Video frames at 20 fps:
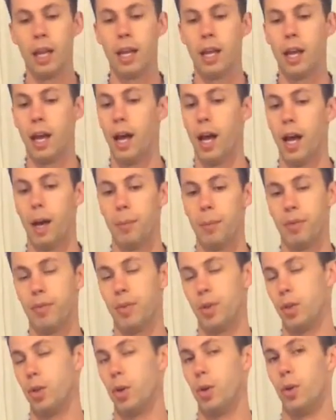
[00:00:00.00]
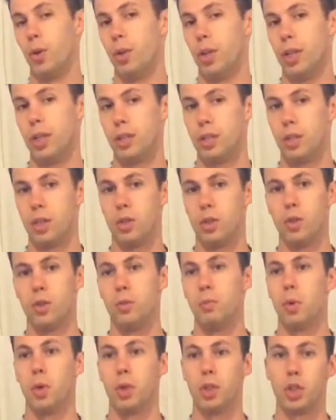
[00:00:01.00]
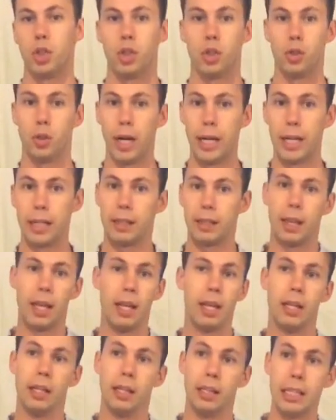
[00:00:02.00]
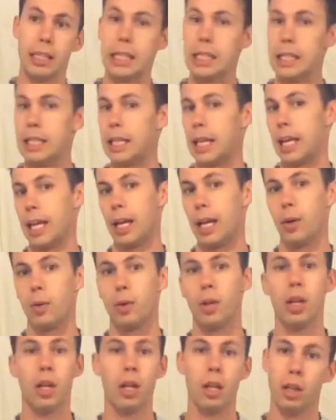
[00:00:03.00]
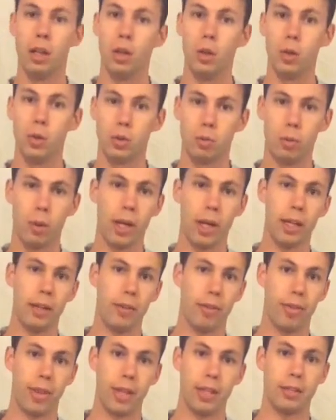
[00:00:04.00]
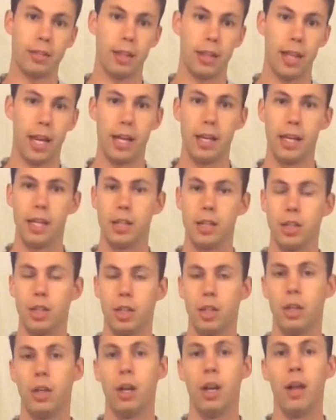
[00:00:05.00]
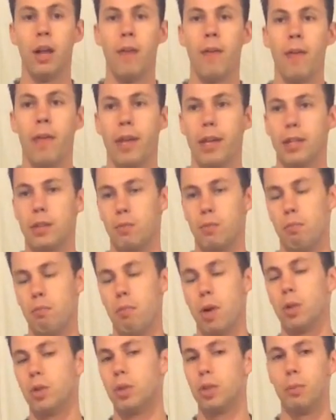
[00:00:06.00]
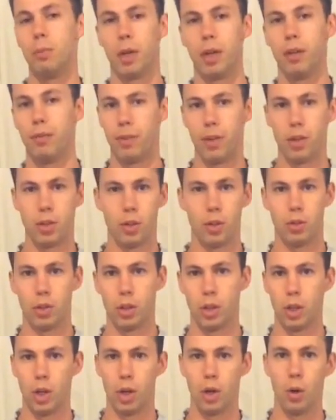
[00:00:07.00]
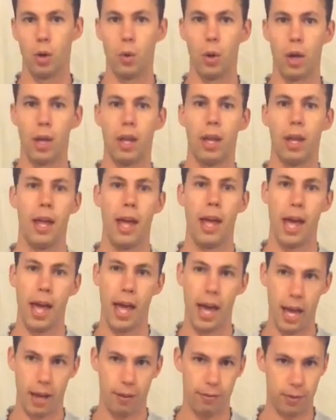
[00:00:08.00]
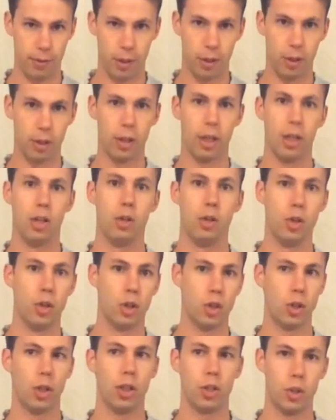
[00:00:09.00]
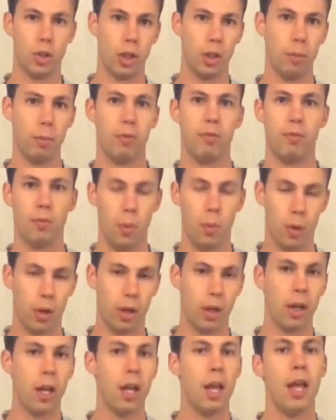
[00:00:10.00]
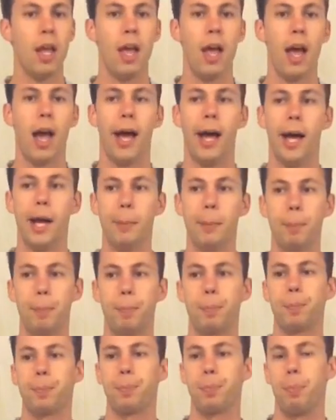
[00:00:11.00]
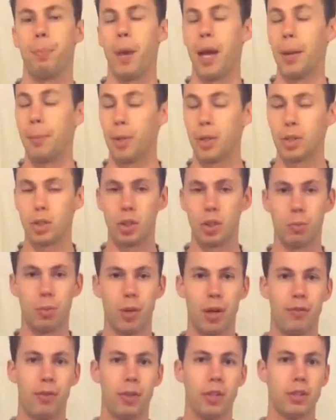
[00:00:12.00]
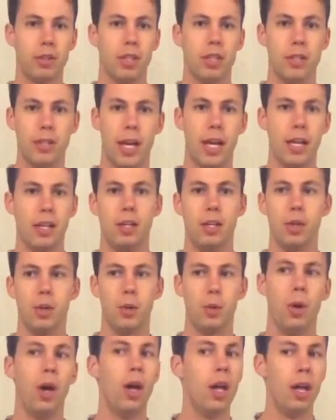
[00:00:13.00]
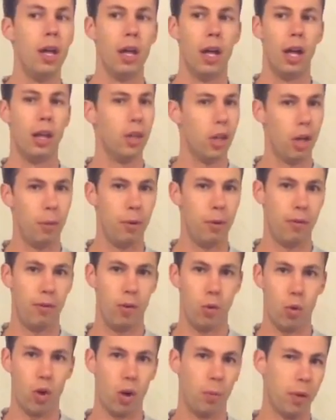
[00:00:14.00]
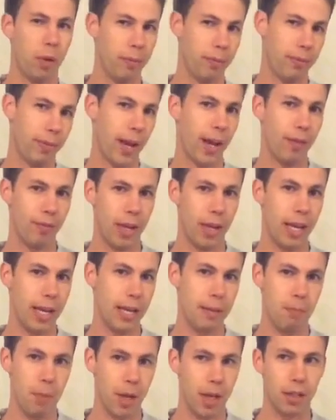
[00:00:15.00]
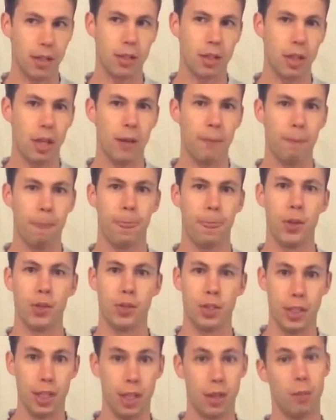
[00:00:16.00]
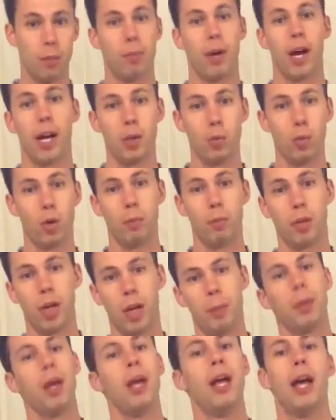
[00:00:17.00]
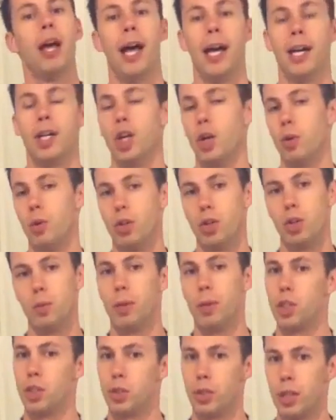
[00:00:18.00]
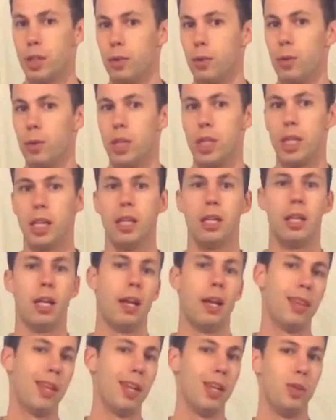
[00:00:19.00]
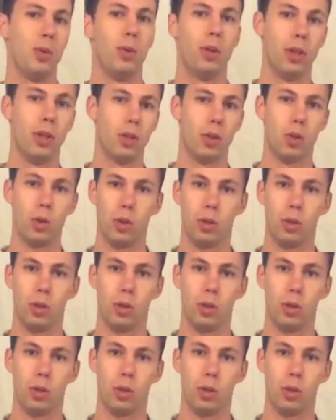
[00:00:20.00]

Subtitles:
If your goal is to do more strength, lean down, lose weight, things of that nature, it's mostly beneficial to go after and do your strength training before. My personal preference is I do a little bit of a warm-up, 5 to 8 minutes, just to get the body warmed up. I go and do my strength routine, and then I do a little